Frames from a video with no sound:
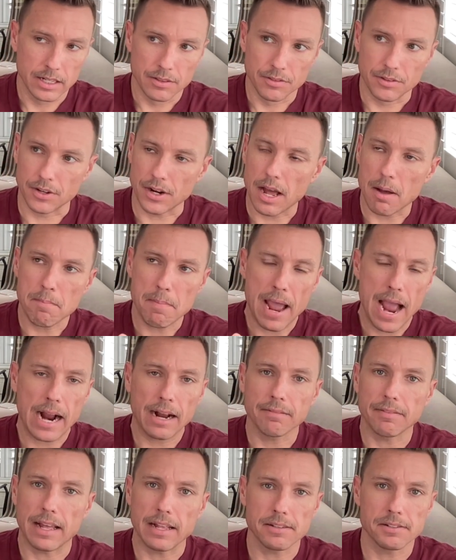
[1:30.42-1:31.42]
They're not
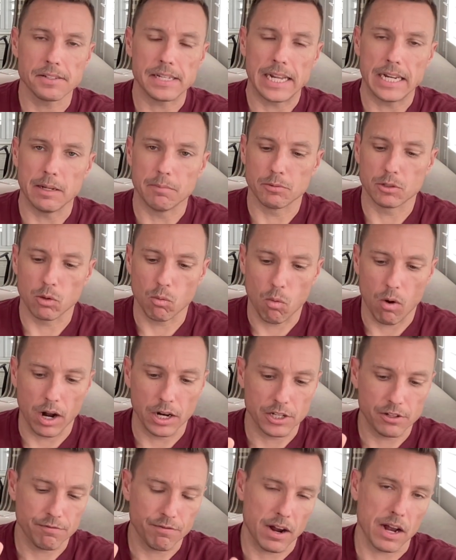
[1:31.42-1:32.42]
packing that stadium to
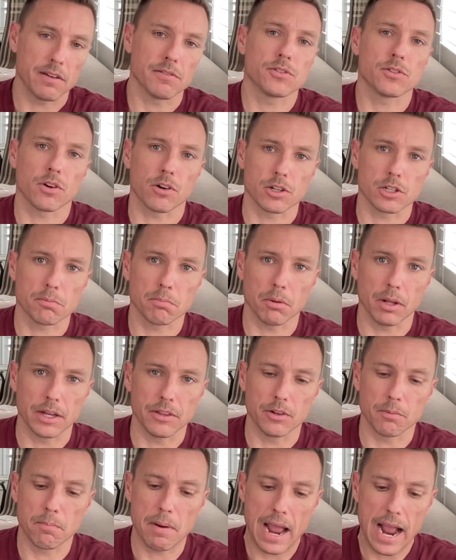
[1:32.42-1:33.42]
watch five stars play.
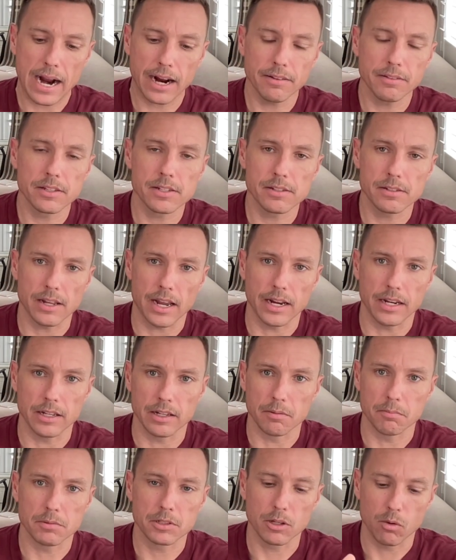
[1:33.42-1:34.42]
They're packing the
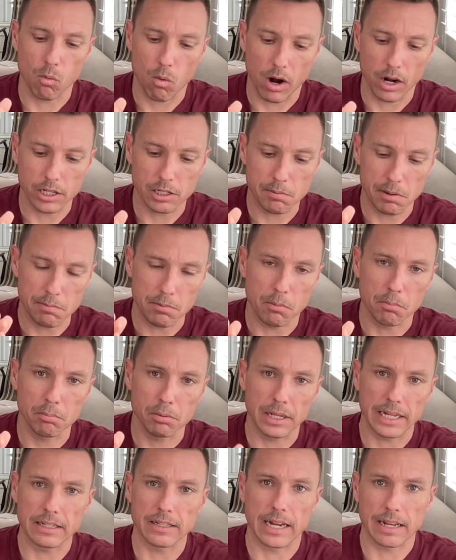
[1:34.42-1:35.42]
stadium to watch people
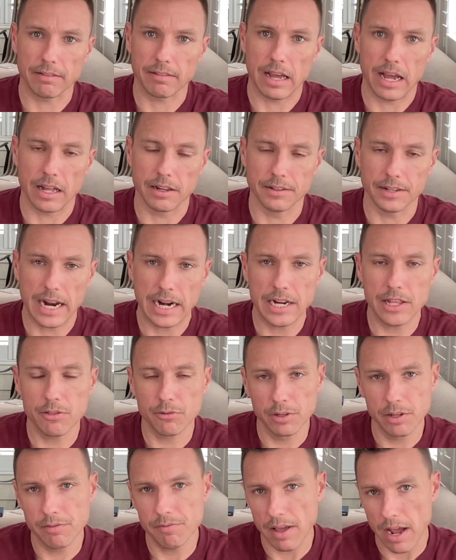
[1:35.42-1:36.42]
play like that.
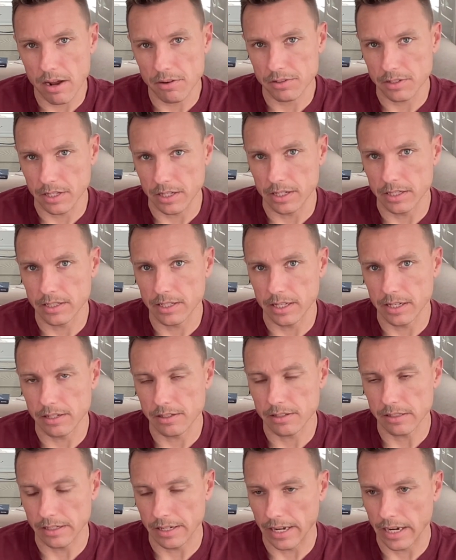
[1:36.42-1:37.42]
93,000 in
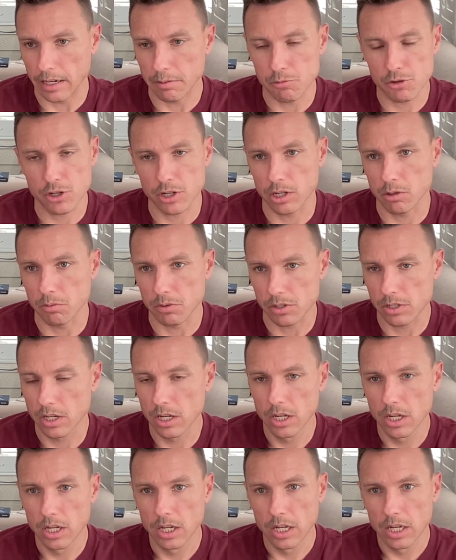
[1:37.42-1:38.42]
attendance today. I'm sure it was
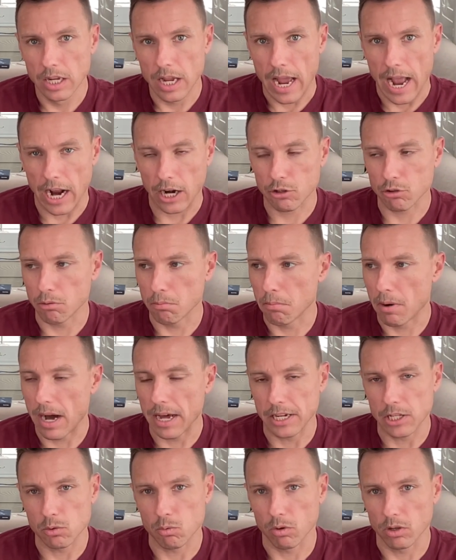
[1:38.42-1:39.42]
actual
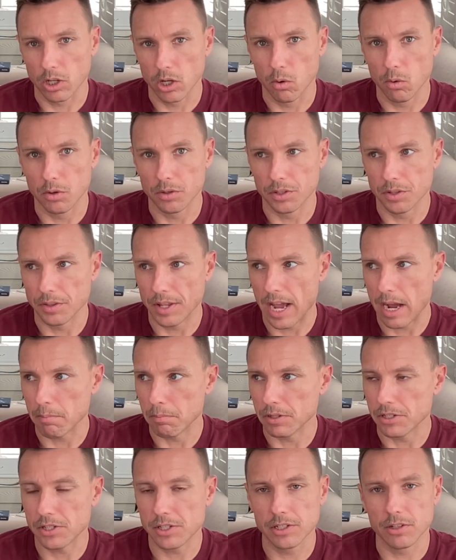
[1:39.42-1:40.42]
bodies were lower than that,
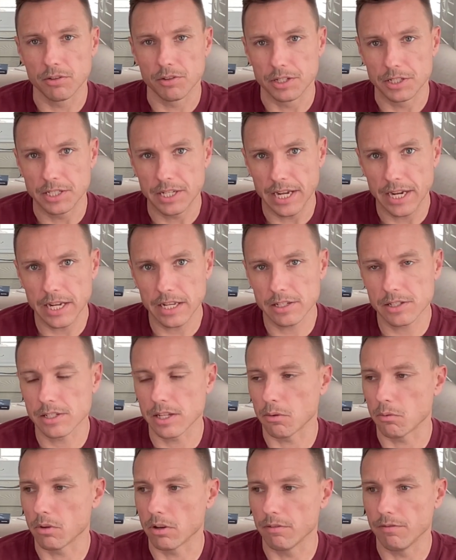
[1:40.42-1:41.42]
but still the tickets
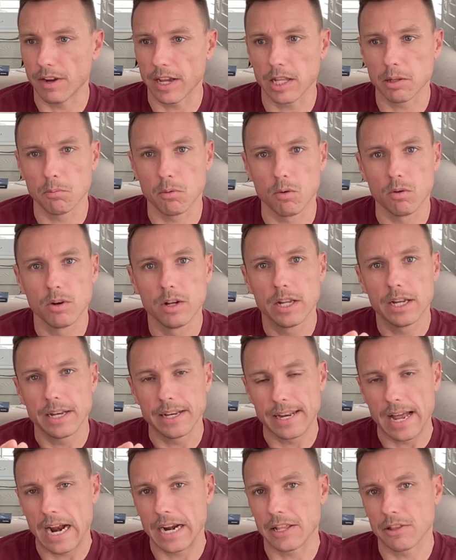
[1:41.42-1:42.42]
that were available,
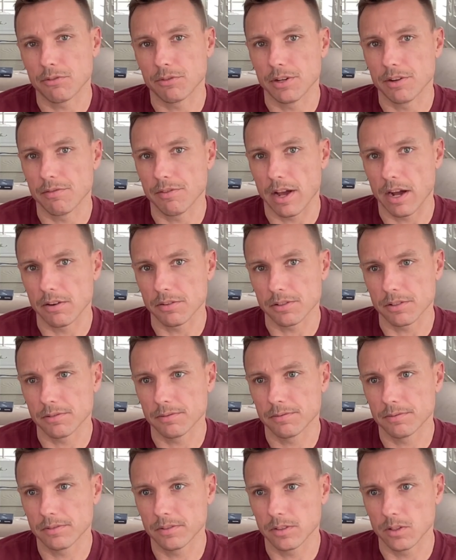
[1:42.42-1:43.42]
93,000.
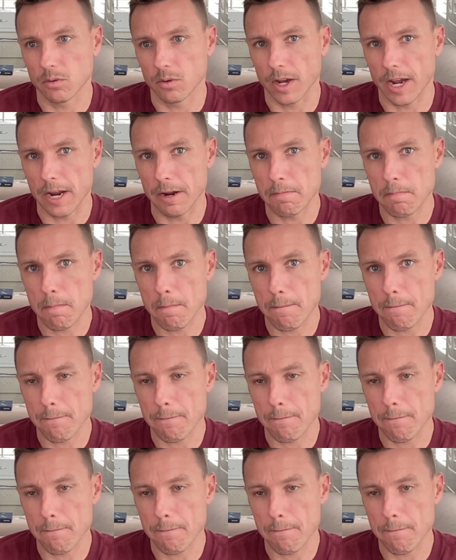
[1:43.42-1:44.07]
Okay.